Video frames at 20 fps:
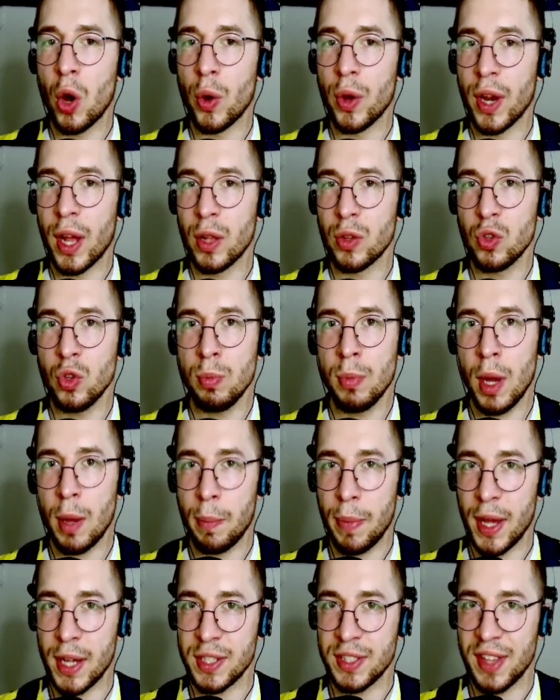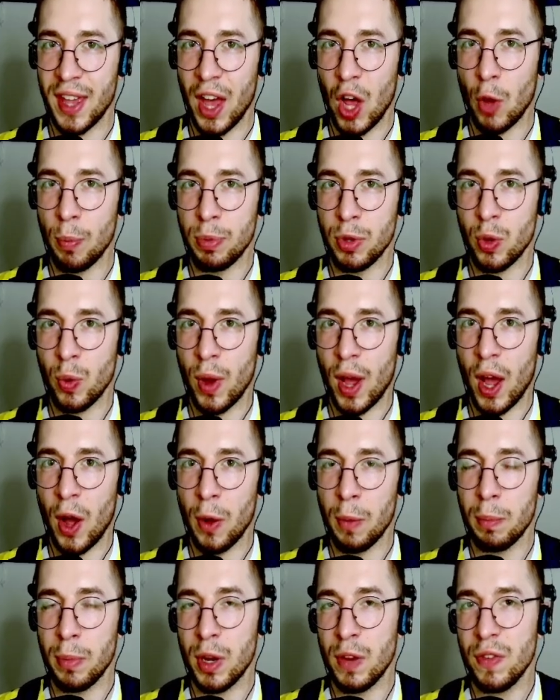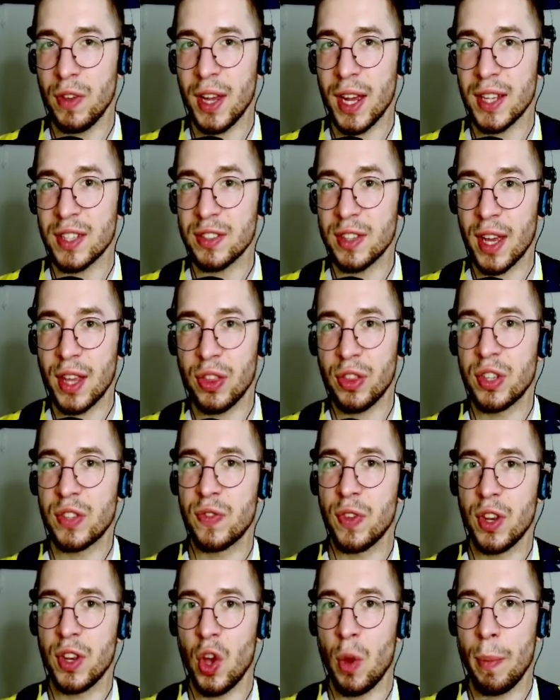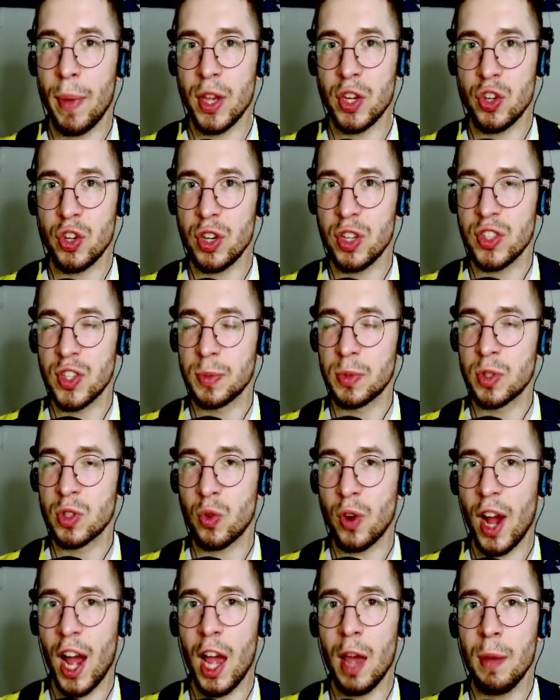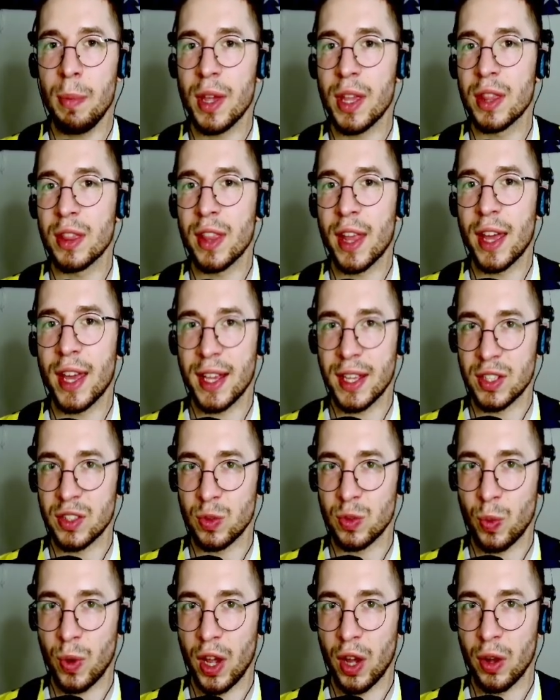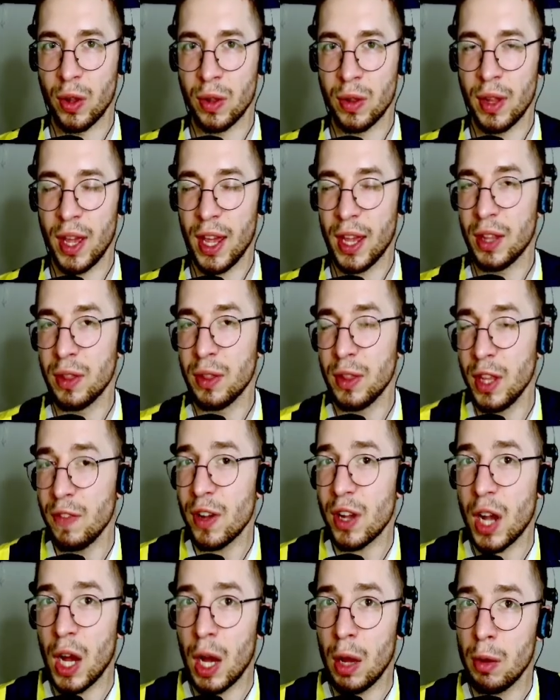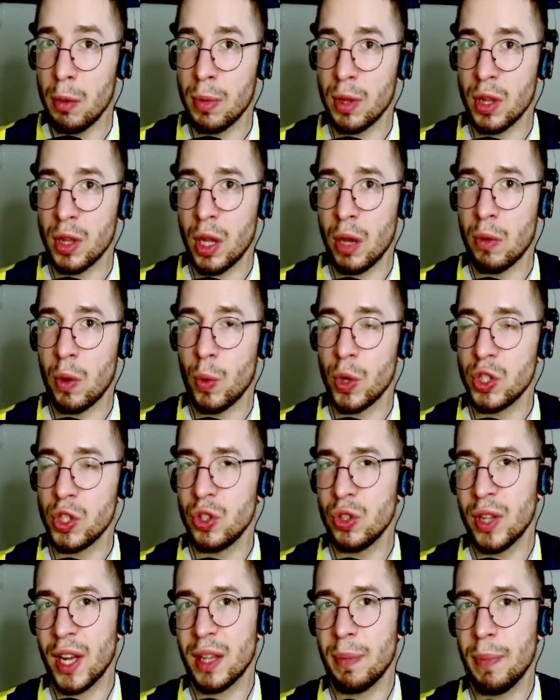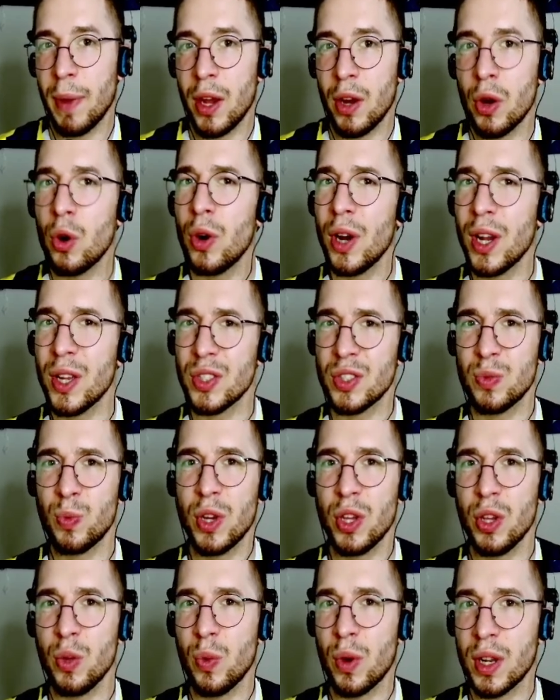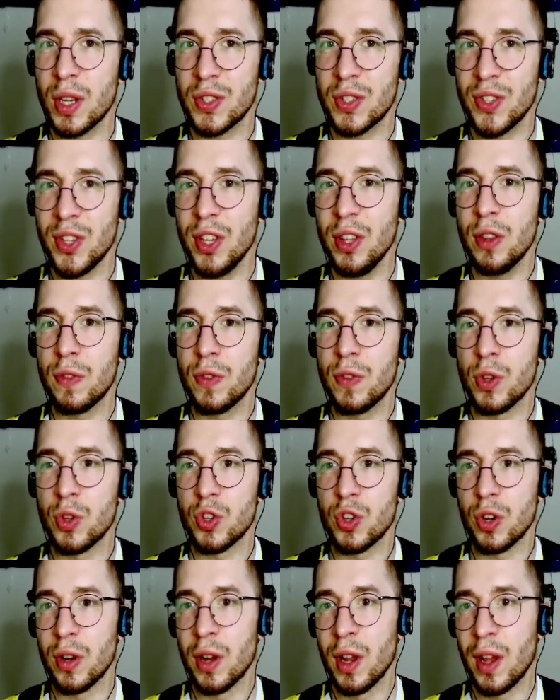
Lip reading: and I'll do my best to help you out. But if you guys like this video, make sure to subscribe and like as well. And leave a comment below on what you liked about it or else what you want to see in the future.